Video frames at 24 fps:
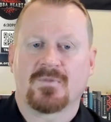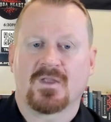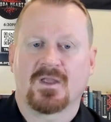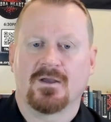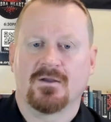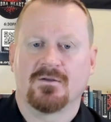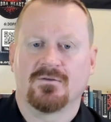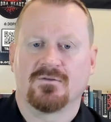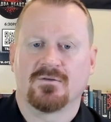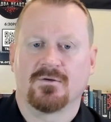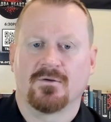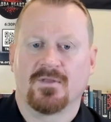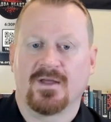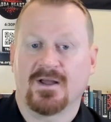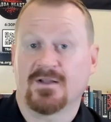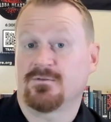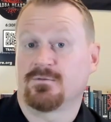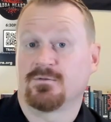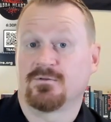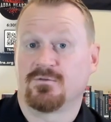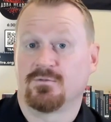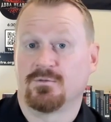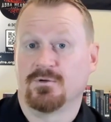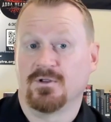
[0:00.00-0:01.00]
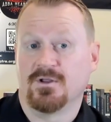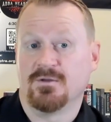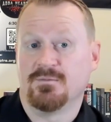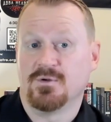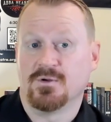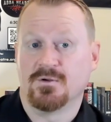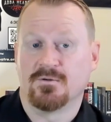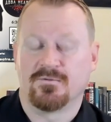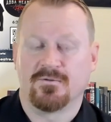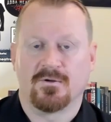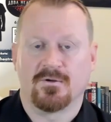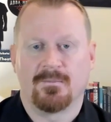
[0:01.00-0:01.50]
And so that's what's really
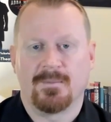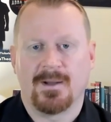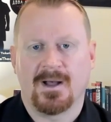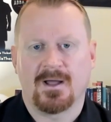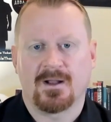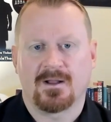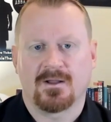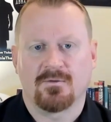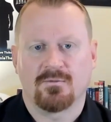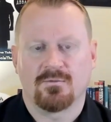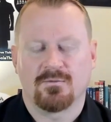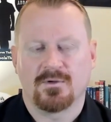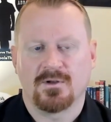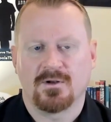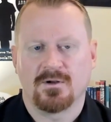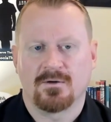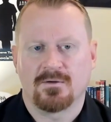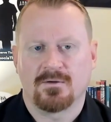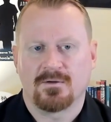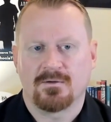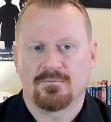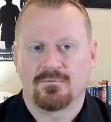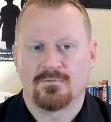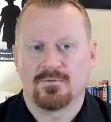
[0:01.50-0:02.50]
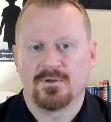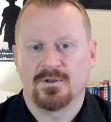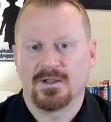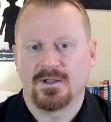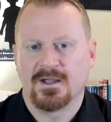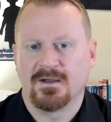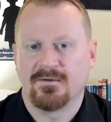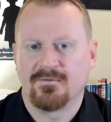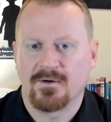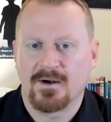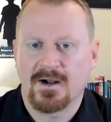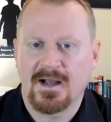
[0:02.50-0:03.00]
beautiful about it. We don't
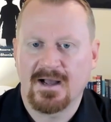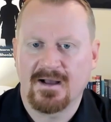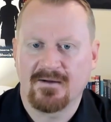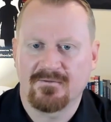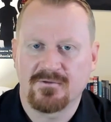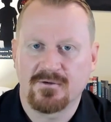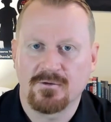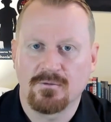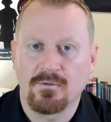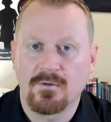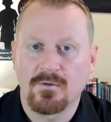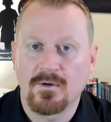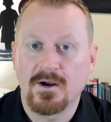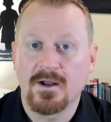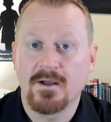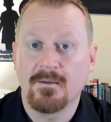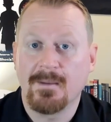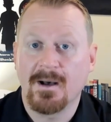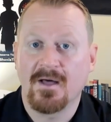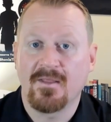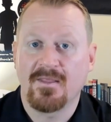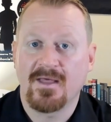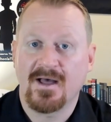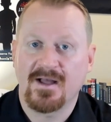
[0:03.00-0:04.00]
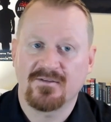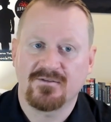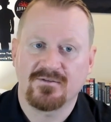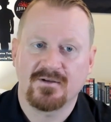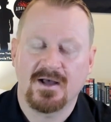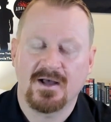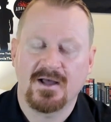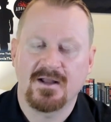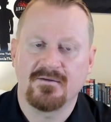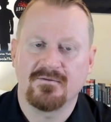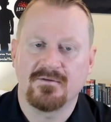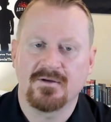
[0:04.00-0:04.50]
really ever have to worry about that
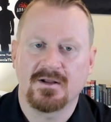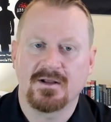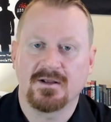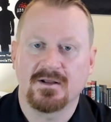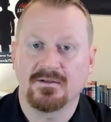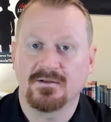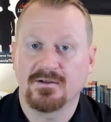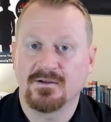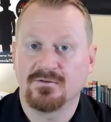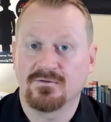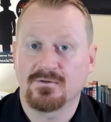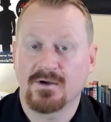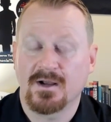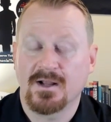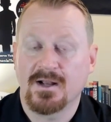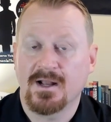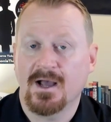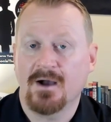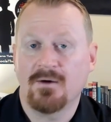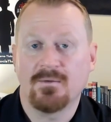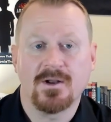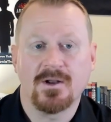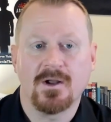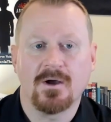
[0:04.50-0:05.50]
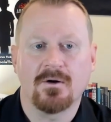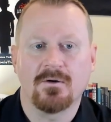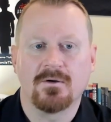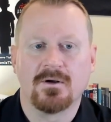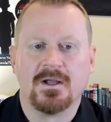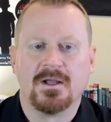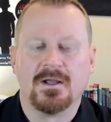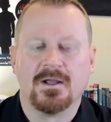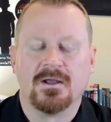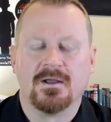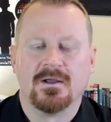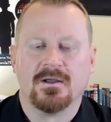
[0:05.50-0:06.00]
side of it. At least right now we don't.
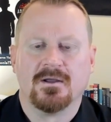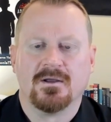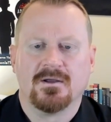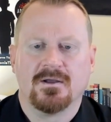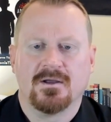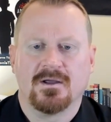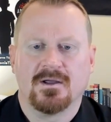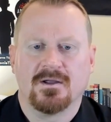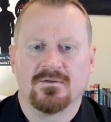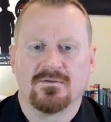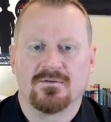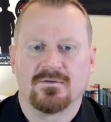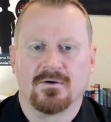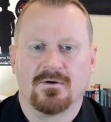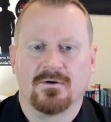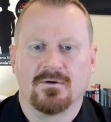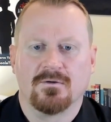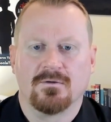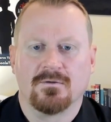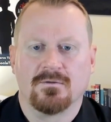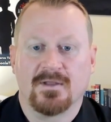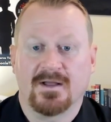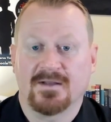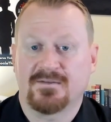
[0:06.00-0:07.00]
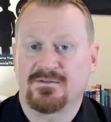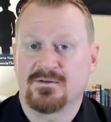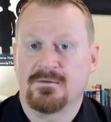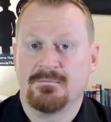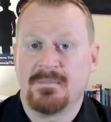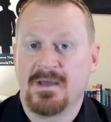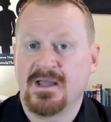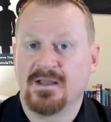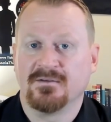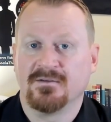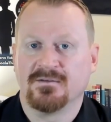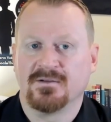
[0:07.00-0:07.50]
And so that's
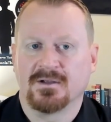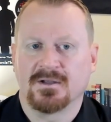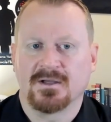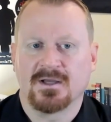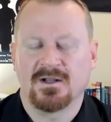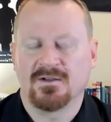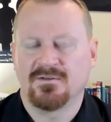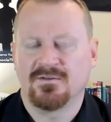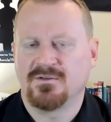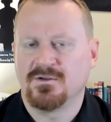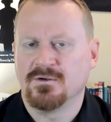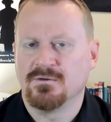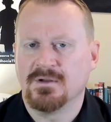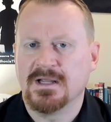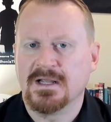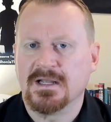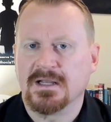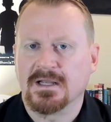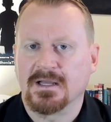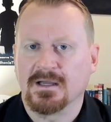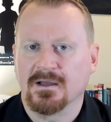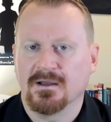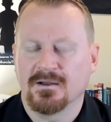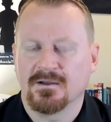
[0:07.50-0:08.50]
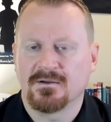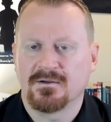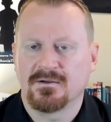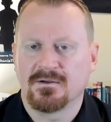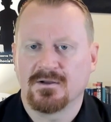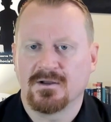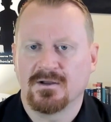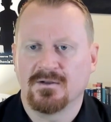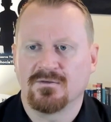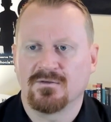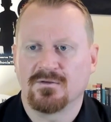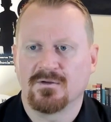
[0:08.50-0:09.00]
amazing, and it's unique.
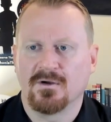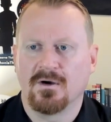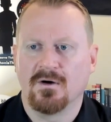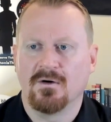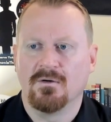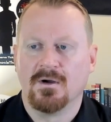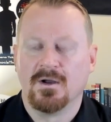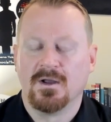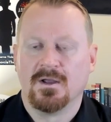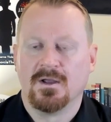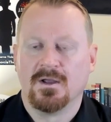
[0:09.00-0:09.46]
And so